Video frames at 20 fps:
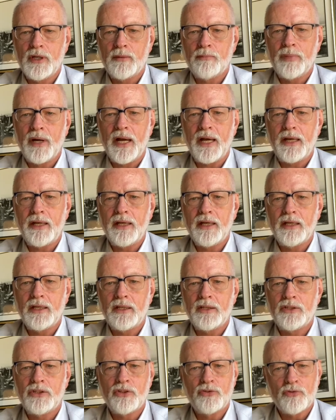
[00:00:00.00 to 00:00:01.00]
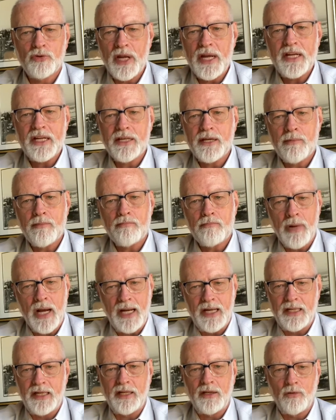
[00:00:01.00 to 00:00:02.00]
by uranium
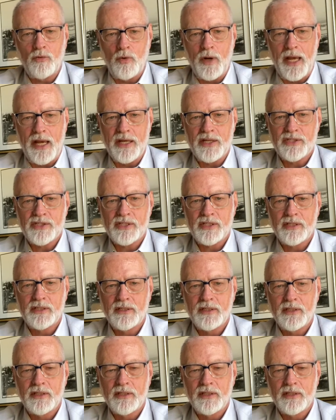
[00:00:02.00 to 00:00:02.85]
mining waste